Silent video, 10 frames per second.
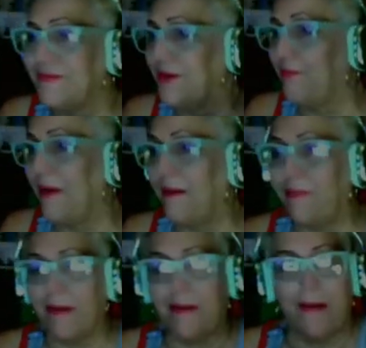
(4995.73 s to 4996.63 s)
they're berry
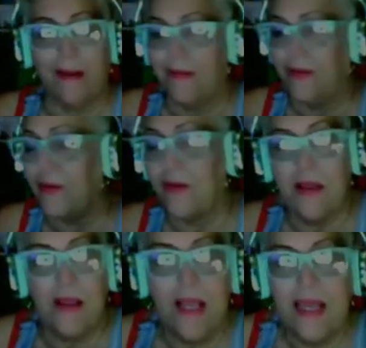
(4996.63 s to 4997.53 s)
picking, I don't know,
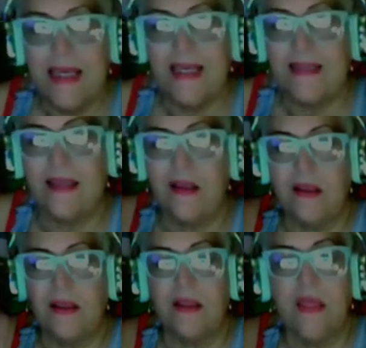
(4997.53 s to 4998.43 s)

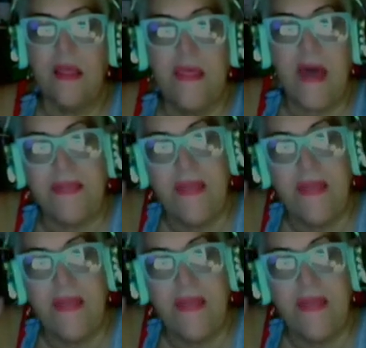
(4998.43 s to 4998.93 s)
that